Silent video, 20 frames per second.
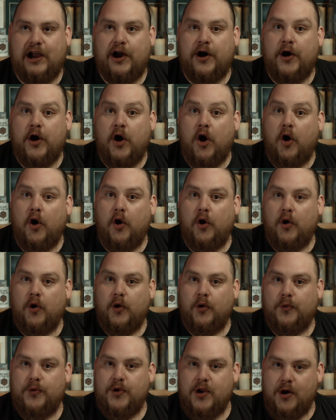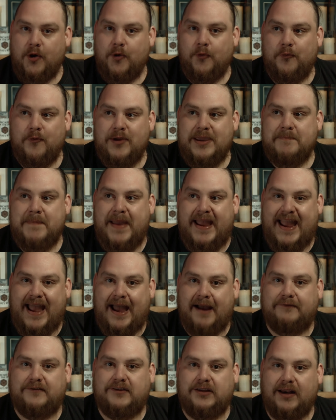oh no, we may
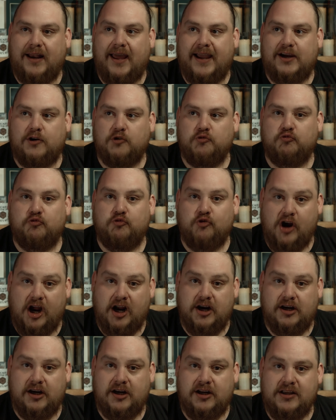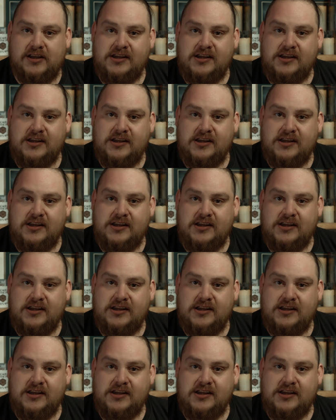have to, like, run.